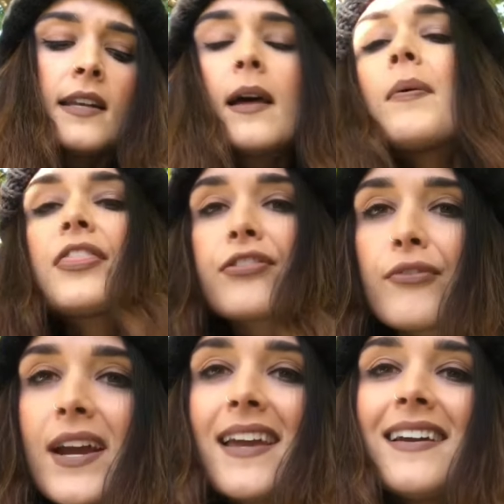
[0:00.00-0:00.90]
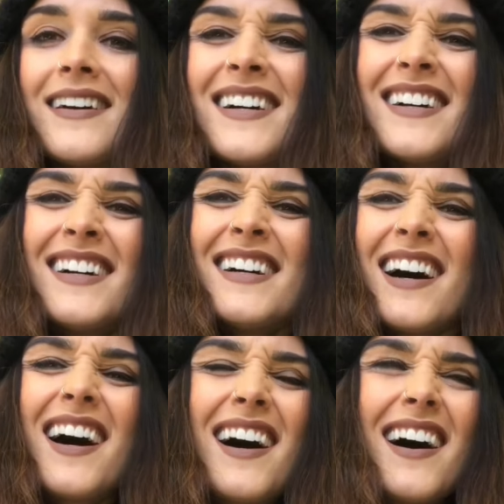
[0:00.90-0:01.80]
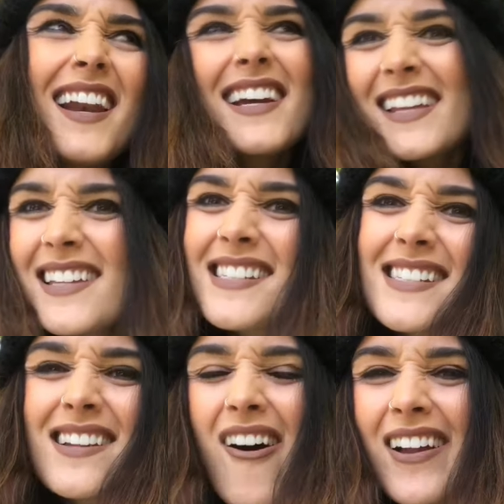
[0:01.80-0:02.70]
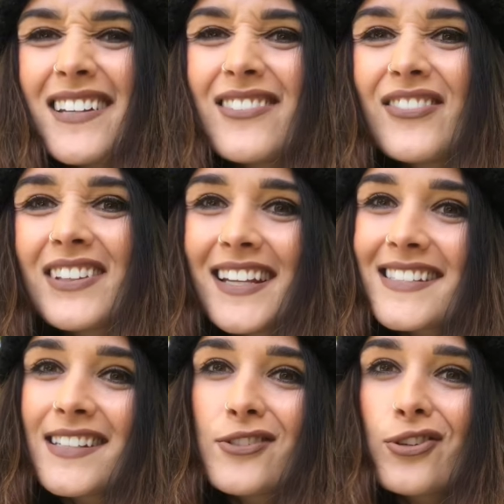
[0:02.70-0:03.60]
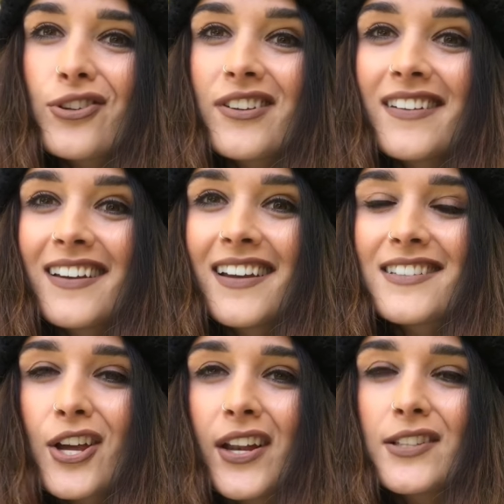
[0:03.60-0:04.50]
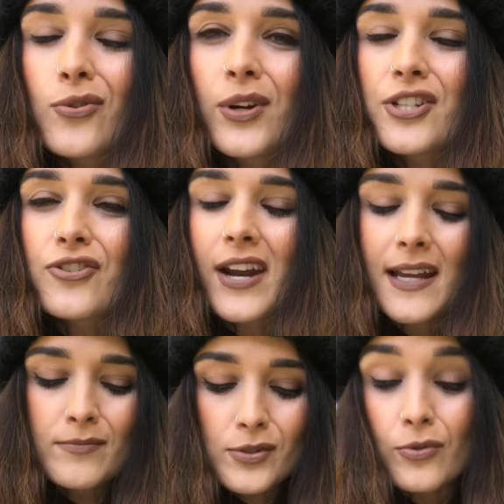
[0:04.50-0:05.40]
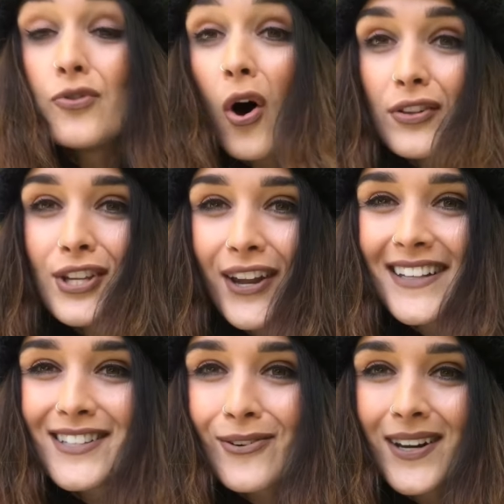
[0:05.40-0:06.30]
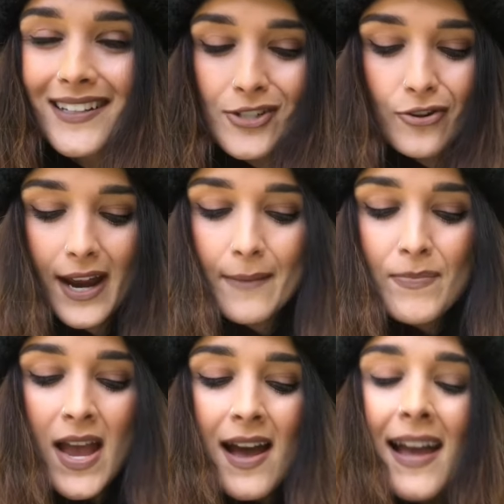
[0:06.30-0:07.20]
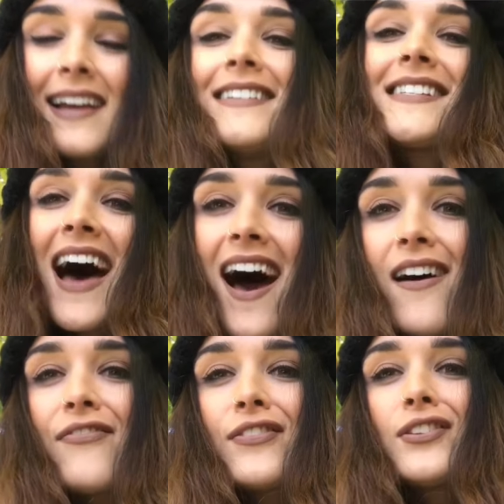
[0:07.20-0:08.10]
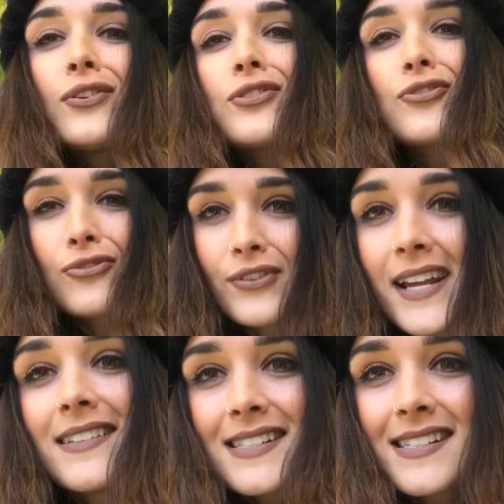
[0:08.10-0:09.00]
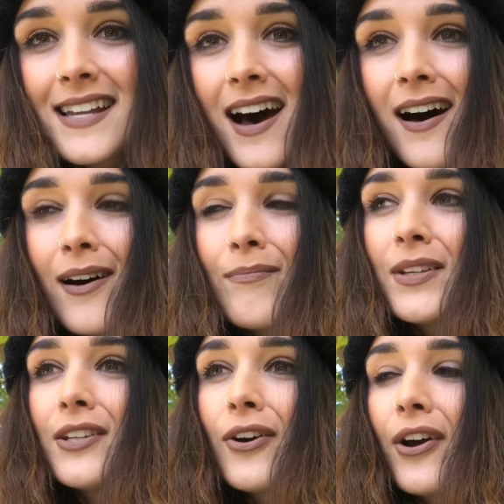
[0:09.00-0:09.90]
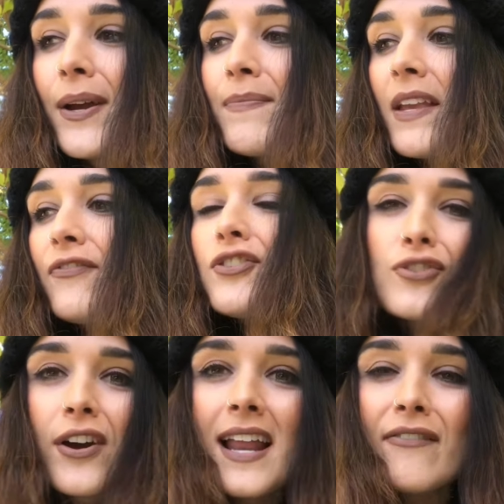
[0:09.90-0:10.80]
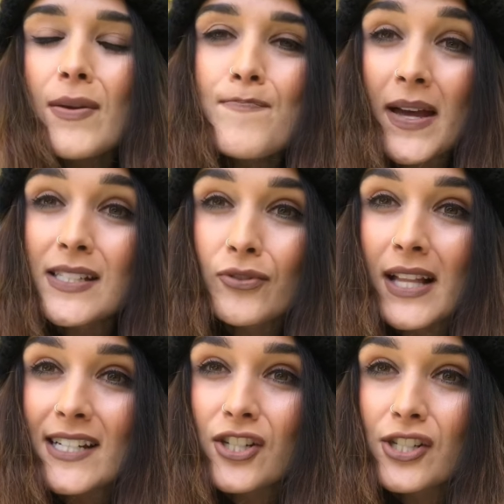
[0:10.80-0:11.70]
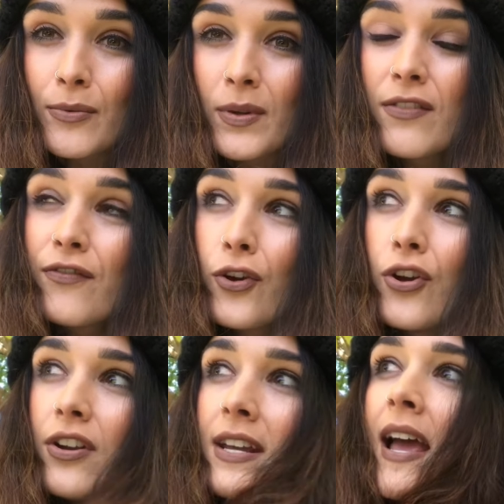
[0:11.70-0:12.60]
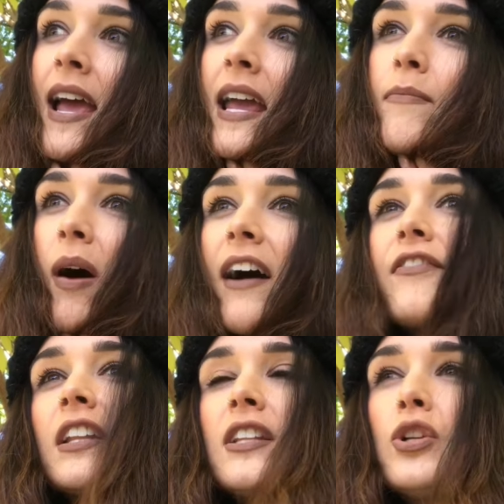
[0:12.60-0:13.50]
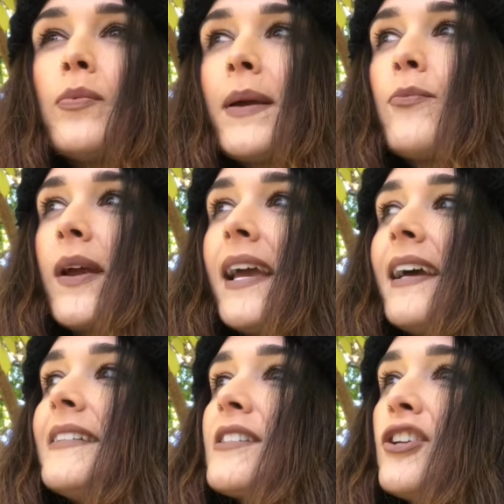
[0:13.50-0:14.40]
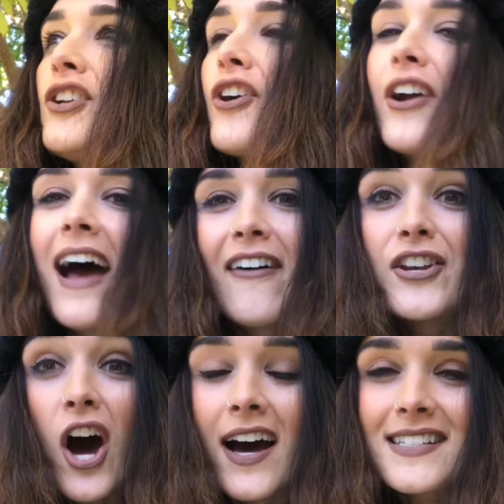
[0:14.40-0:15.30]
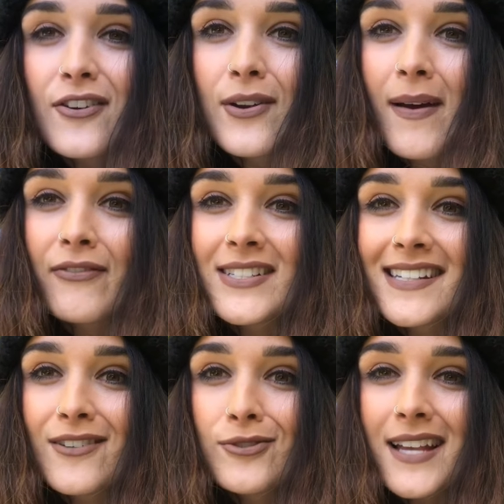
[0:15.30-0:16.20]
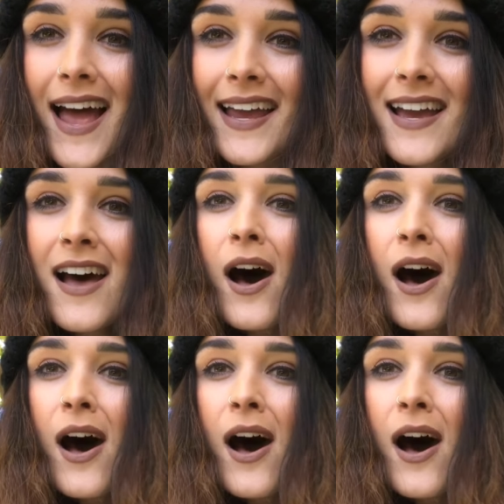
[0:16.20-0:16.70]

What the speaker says: Number three, and I guess this kind of links into turning to extremes or not turning to an extreme, is have your treats. You know, if you don't have the best relationship with food, it might feel a little bit weird to, you know, have an ice cream every single day.